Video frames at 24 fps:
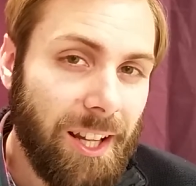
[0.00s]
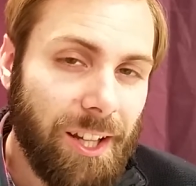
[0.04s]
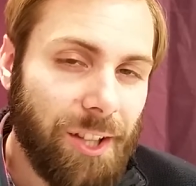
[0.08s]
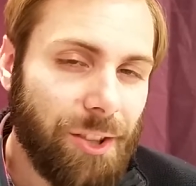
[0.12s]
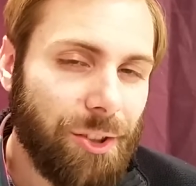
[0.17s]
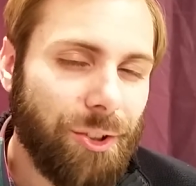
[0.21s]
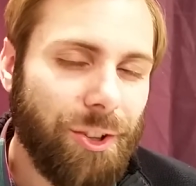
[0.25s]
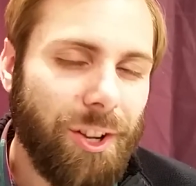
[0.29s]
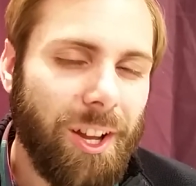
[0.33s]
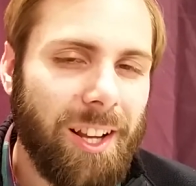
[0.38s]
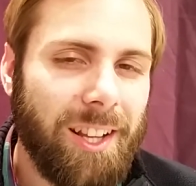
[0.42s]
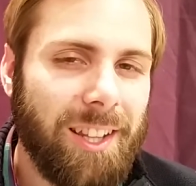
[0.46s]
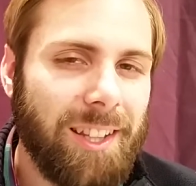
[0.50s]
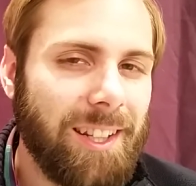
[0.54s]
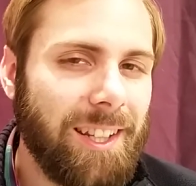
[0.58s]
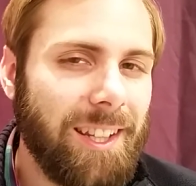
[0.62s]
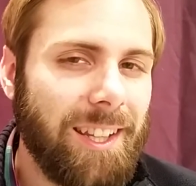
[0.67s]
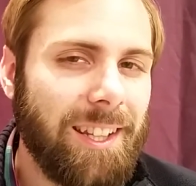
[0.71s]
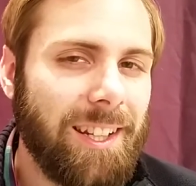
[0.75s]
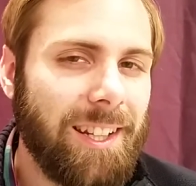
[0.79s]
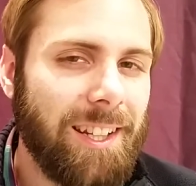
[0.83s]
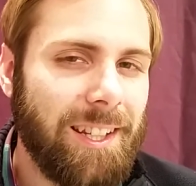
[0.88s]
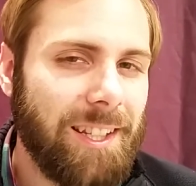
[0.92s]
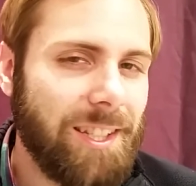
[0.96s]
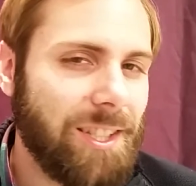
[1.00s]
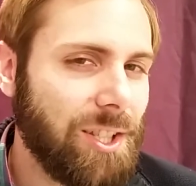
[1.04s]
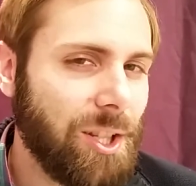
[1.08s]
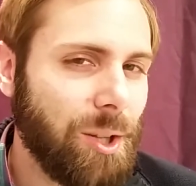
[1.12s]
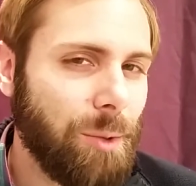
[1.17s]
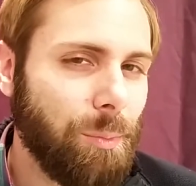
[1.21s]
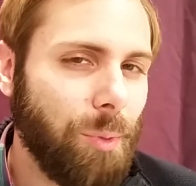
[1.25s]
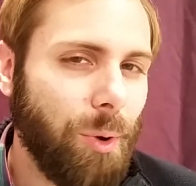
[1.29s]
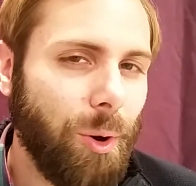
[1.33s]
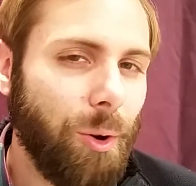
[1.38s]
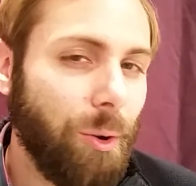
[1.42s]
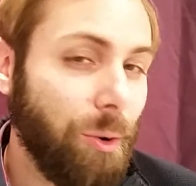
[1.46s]
they're not going to get any
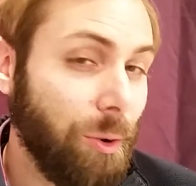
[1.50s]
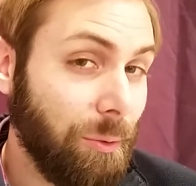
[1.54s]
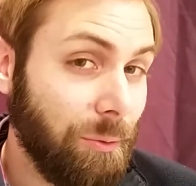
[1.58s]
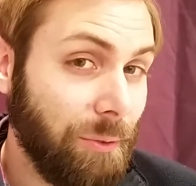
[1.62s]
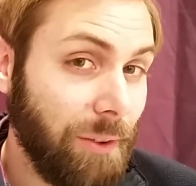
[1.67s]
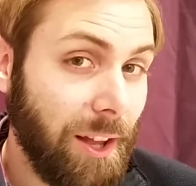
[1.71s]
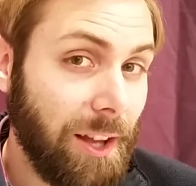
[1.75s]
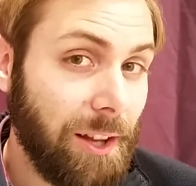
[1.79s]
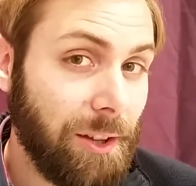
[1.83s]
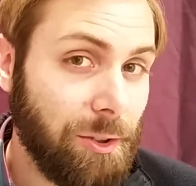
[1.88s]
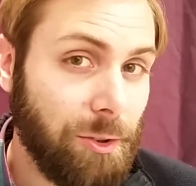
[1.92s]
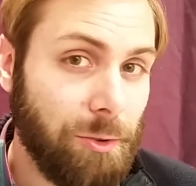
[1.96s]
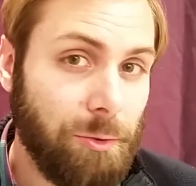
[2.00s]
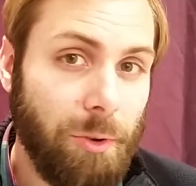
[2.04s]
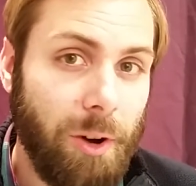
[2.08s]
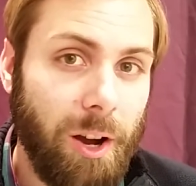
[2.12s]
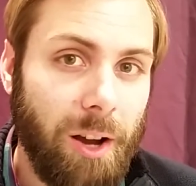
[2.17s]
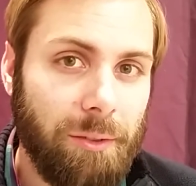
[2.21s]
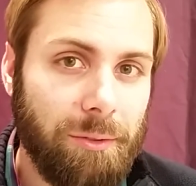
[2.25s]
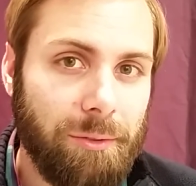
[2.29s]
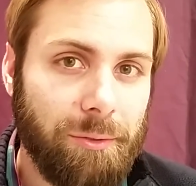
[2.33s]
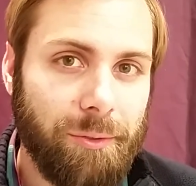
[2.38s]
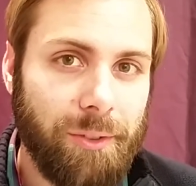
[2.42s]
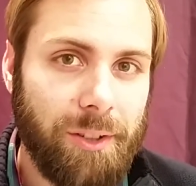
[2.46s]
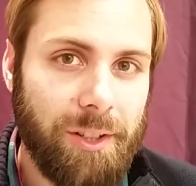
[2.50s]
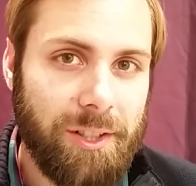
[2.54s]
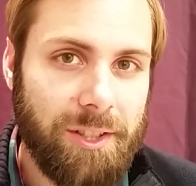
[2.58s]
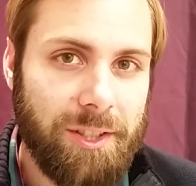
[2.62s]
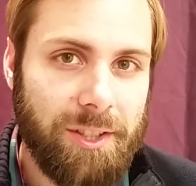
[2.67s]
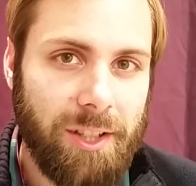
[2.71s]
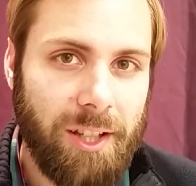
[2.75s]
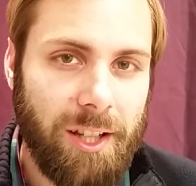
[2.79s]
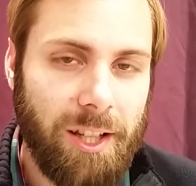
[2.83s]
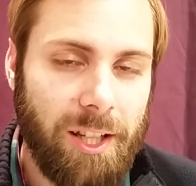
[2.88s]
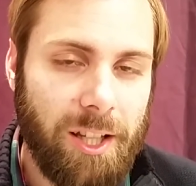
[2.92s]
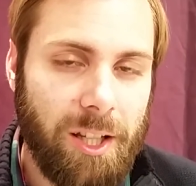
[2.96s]
tempo or value off of us
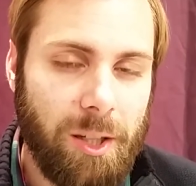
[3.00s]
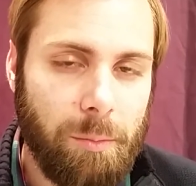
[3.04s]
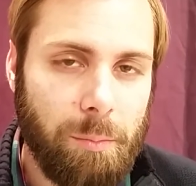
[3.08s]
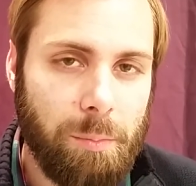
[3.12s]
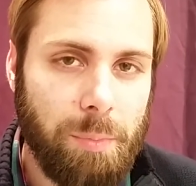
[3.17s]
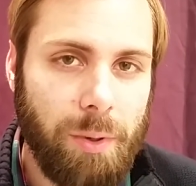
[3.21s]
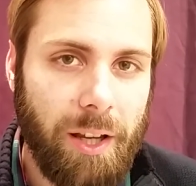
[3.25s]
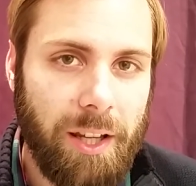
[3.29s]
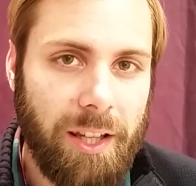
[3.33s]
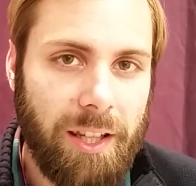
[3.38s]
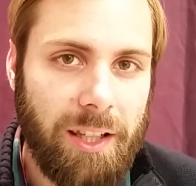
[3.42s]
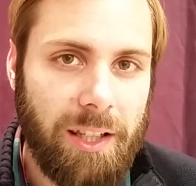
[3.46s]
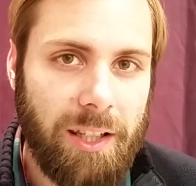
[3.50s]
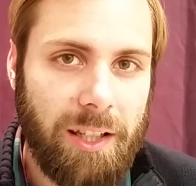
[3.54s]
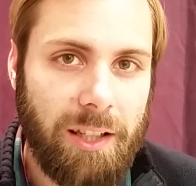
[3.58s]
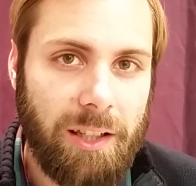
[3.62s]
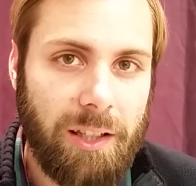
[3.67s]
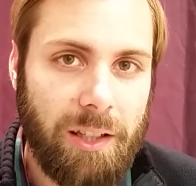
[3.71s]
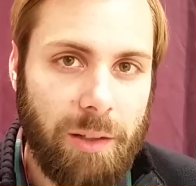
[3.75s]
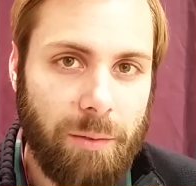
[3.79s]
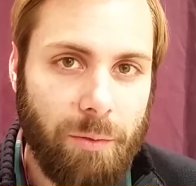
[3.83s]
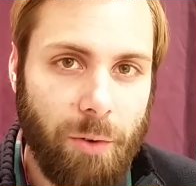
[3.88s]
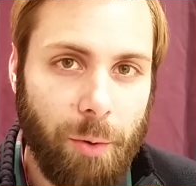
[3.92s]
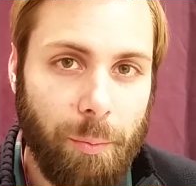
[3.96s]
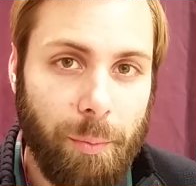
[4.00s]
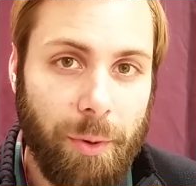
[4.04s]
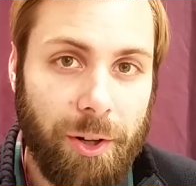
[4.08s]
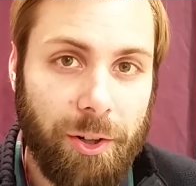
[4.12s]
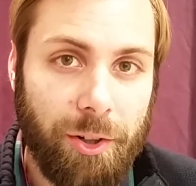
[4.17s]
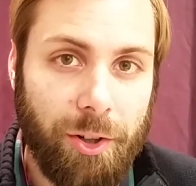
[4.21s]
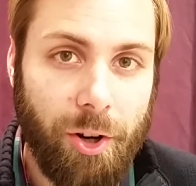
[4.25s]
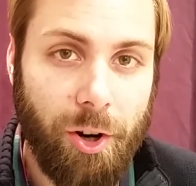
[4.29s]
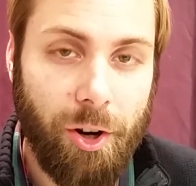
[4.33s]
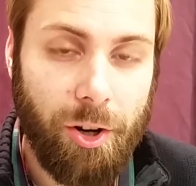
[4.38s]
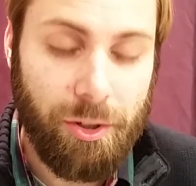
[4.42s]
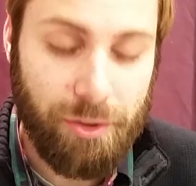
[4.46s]
by getting any of our better
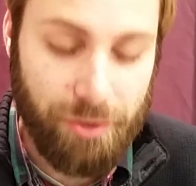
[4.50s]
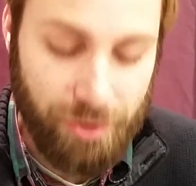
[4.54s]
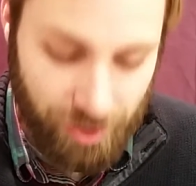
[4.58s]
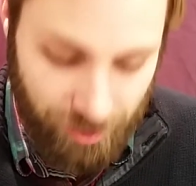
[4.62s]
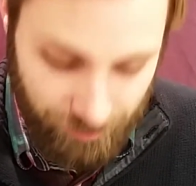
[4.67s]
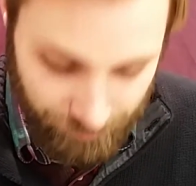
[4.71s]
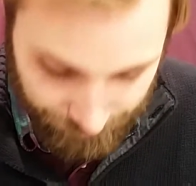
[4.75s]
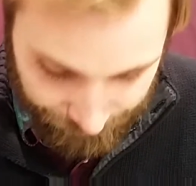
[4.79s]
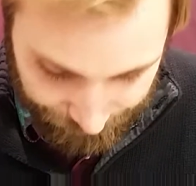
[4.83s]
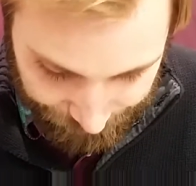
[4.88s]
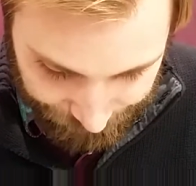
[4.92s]
cards.